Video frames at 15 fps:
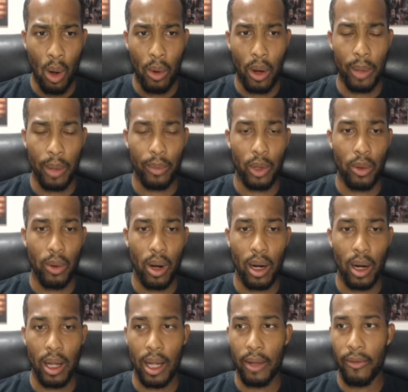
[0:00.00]
or M Q
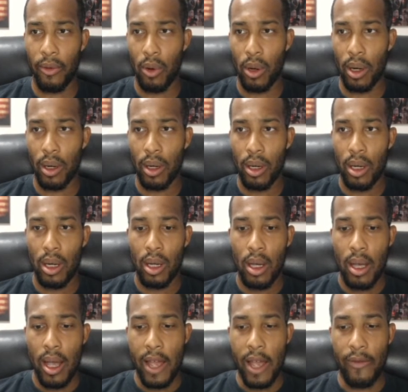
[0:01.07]
L four.
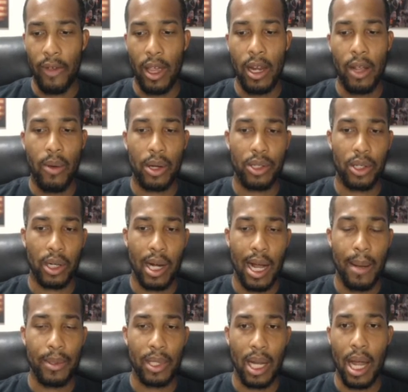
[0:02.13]
If any questions or
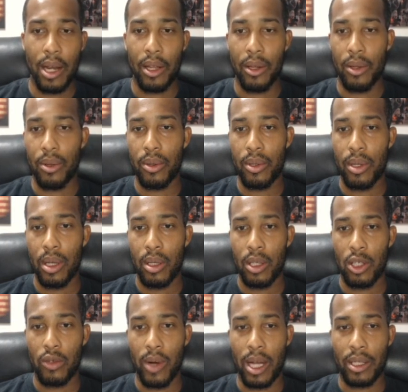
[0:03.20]
comments on how to use the
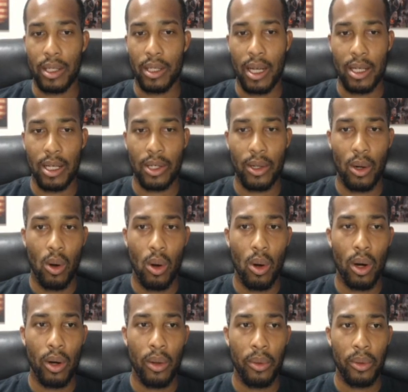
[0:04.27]
strategy tester
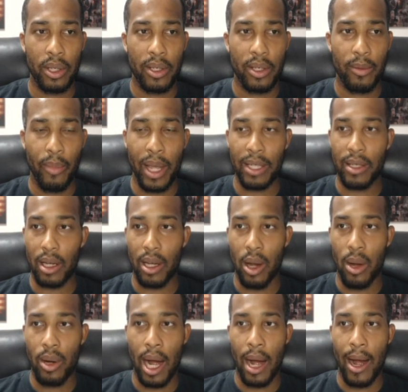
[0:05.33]
or this basic
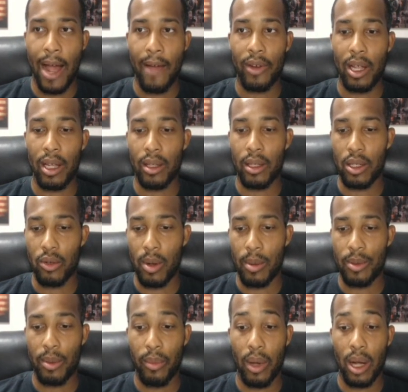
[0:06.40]
code, I'll have it in the
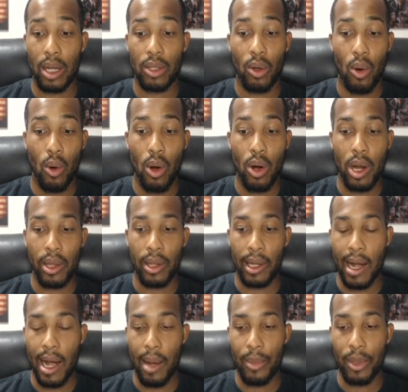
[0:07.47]
description box or in the
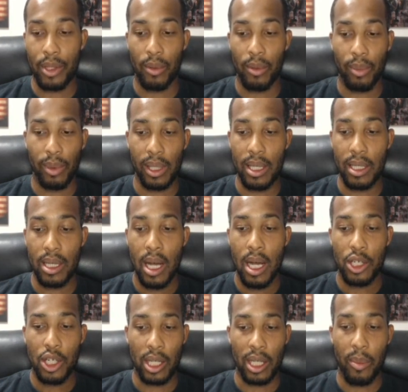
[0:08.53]
comments. So please
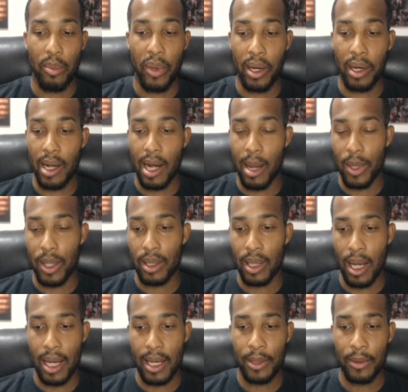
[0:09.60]
check the pinned comments,
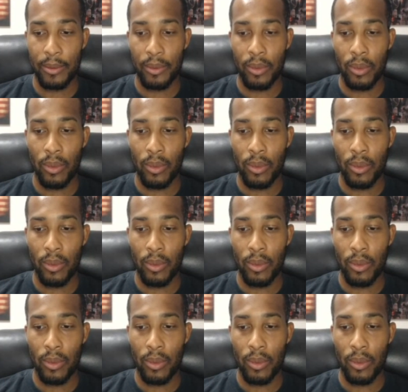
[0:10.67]
guys.